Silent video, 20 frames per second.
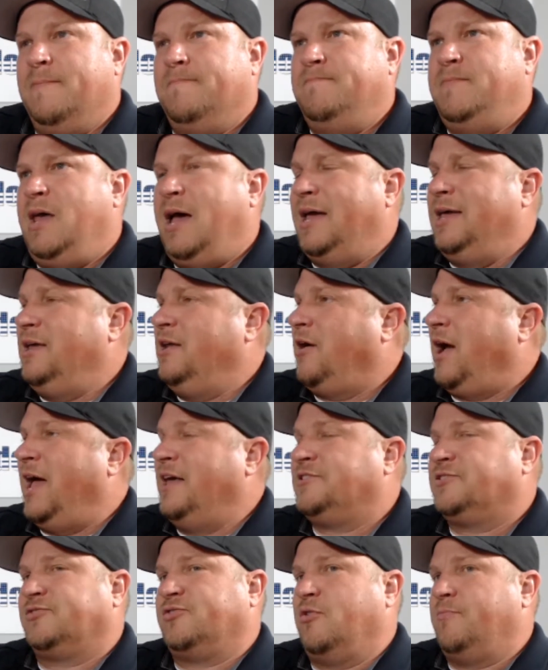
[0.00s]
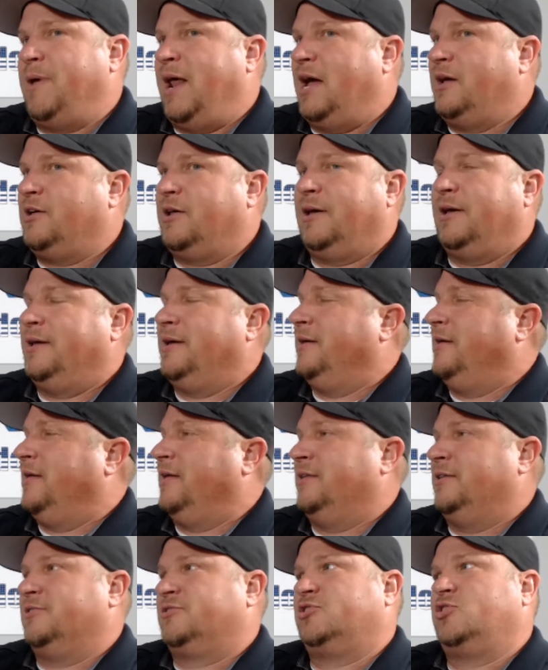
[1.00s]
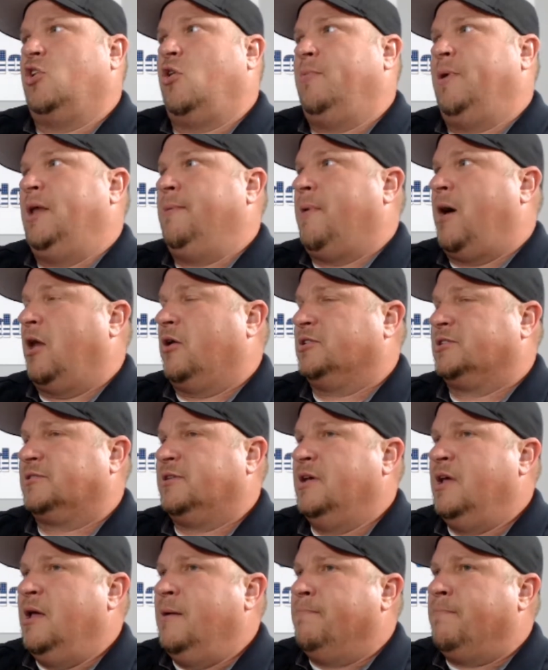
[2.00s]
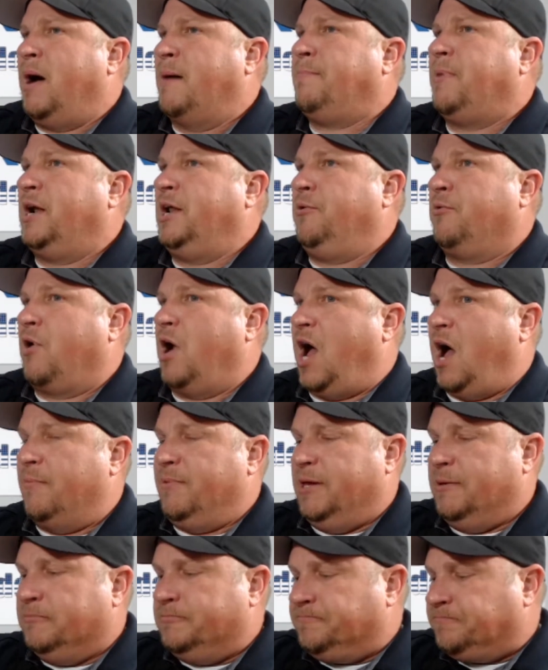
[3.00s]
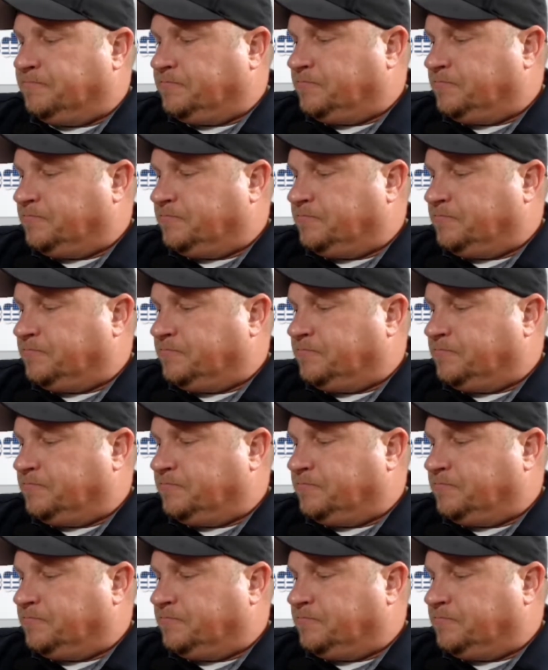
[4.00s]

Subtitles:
No, I had so many models. My buddy Robbie